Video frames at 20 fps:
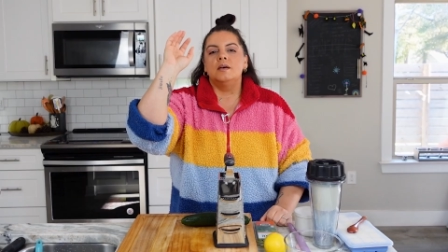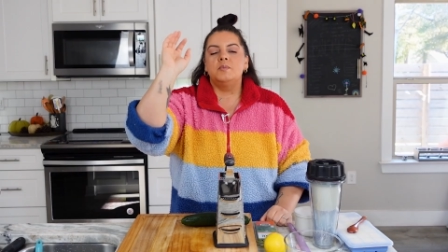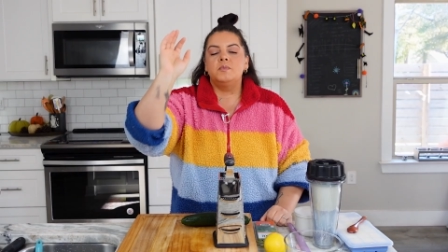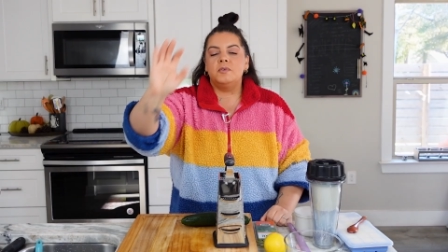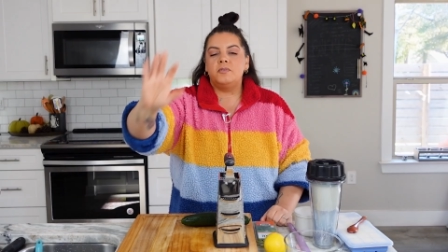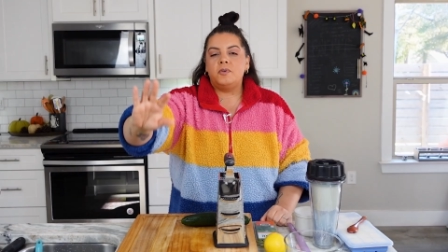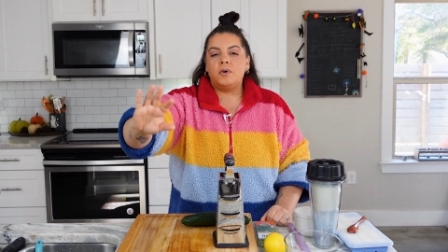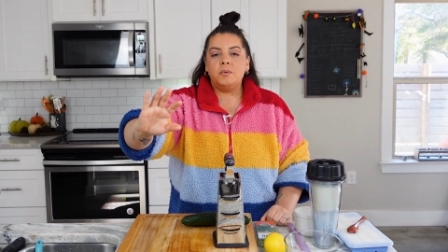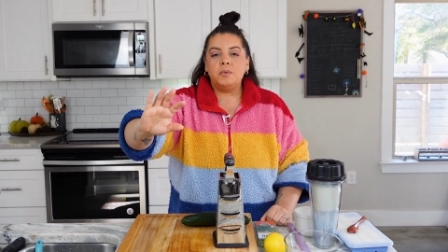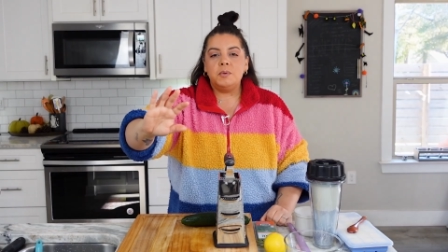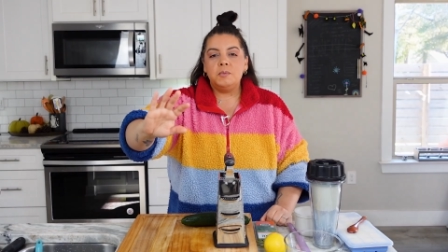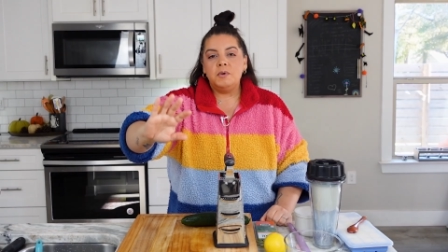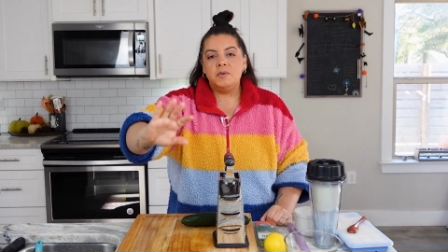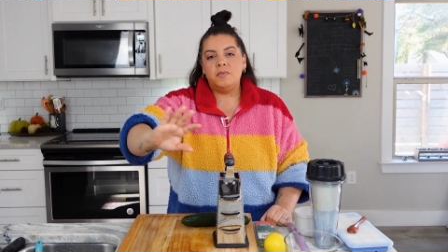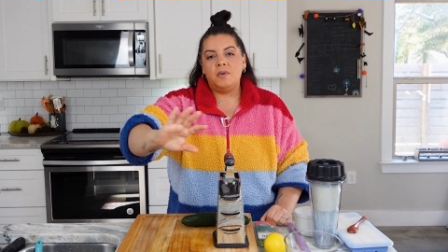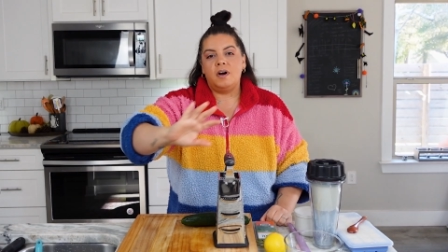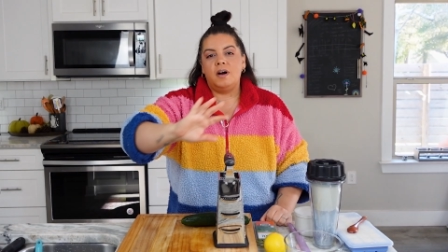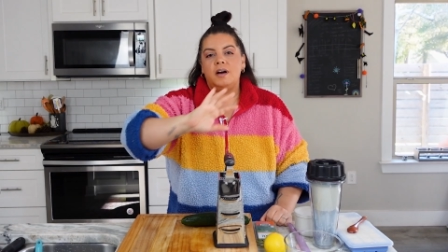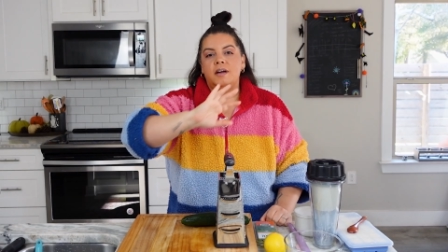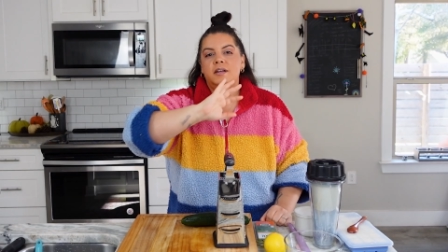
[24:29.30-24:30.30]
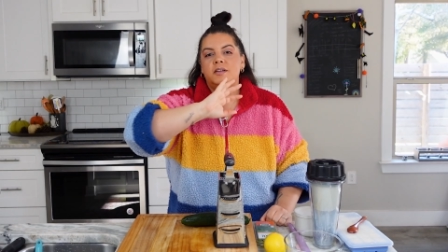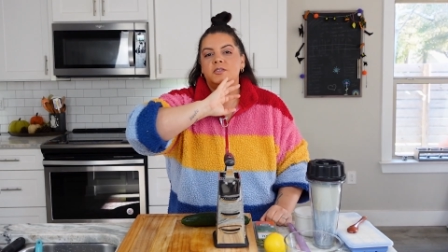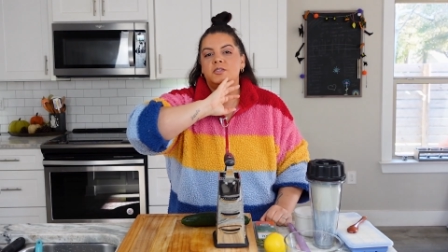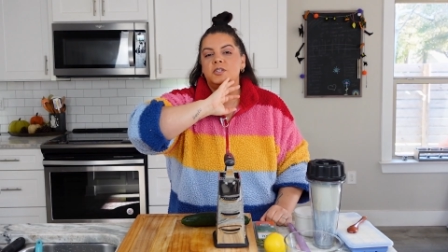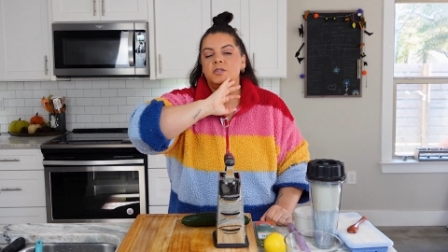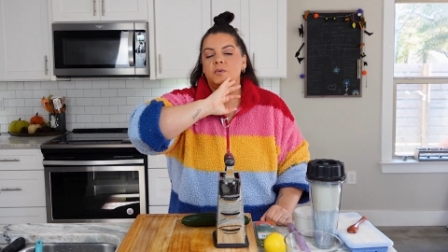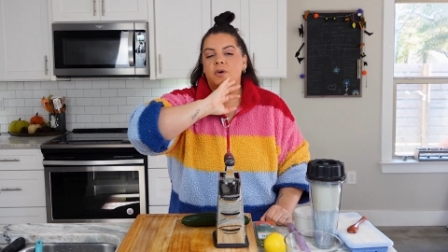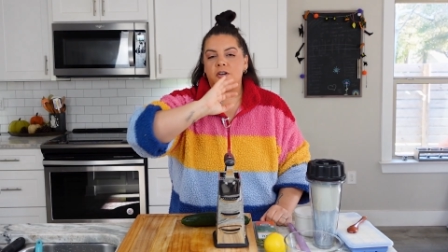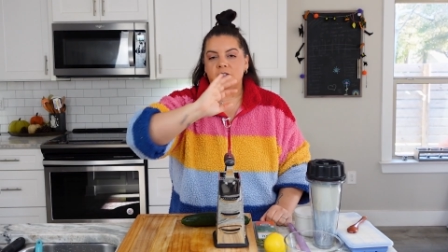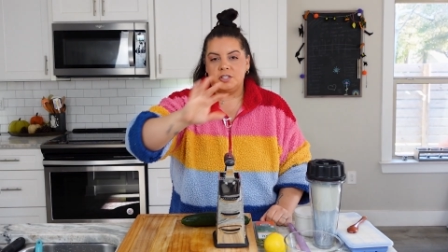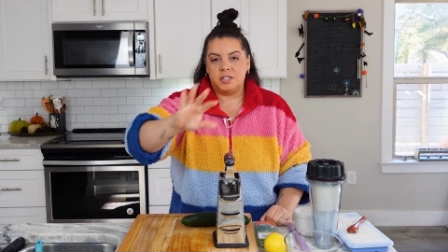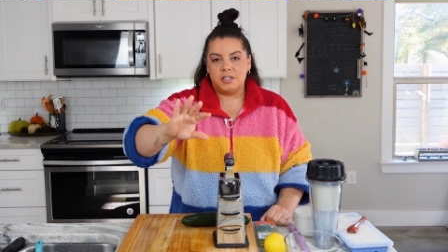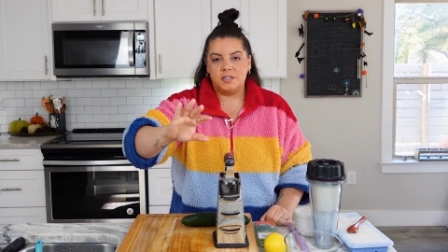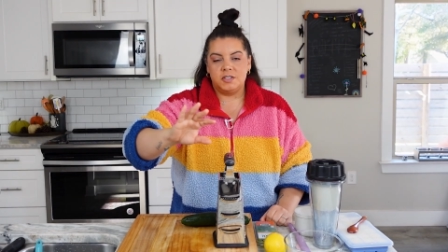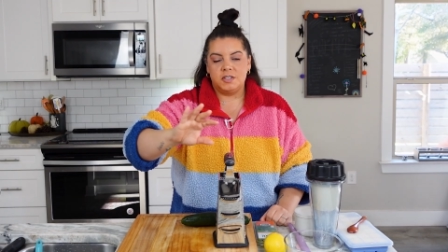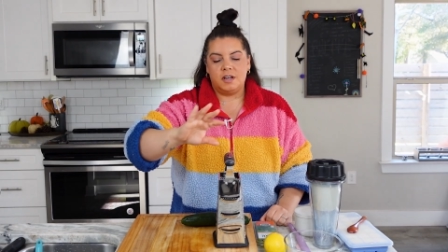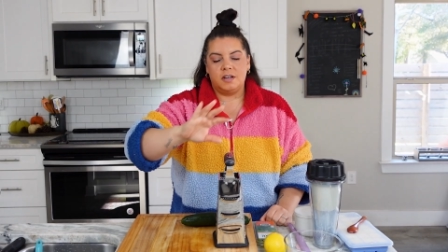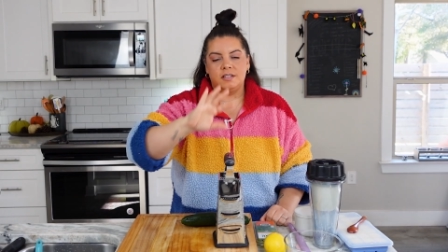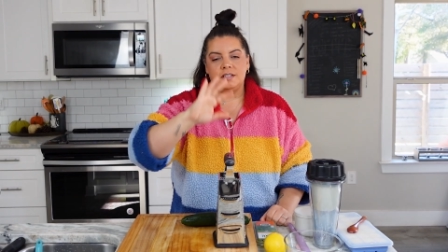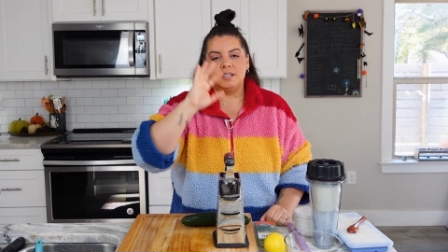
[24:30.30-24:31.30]
Before we move on to our
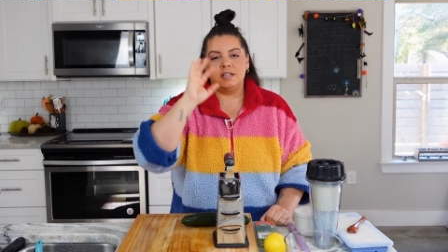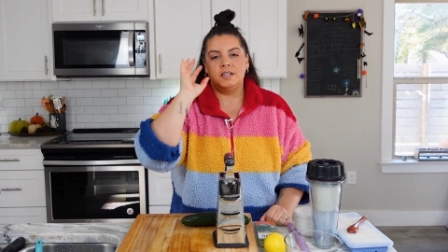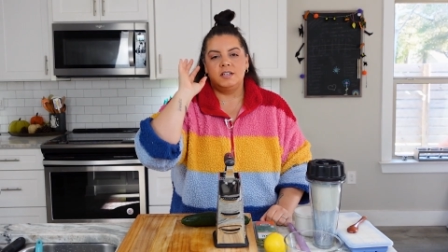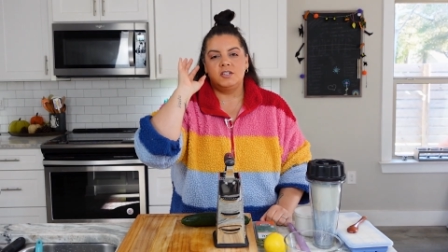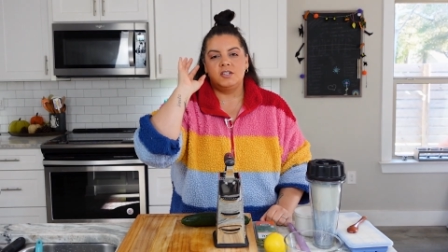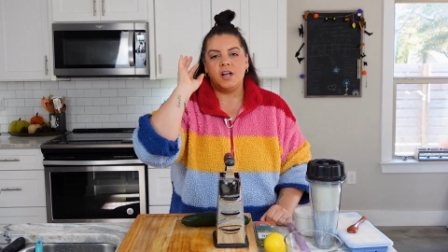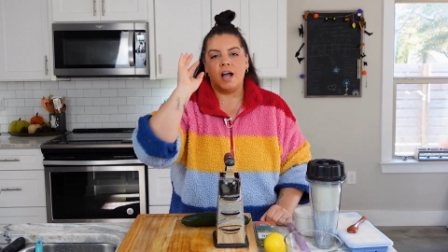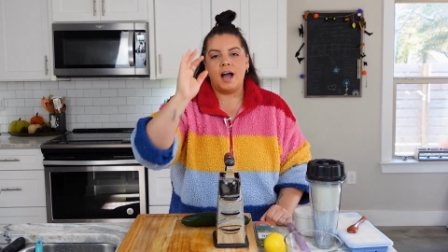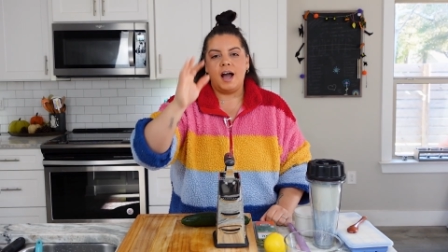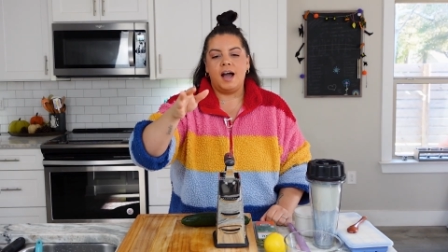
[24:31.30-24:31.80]
chicken sausage,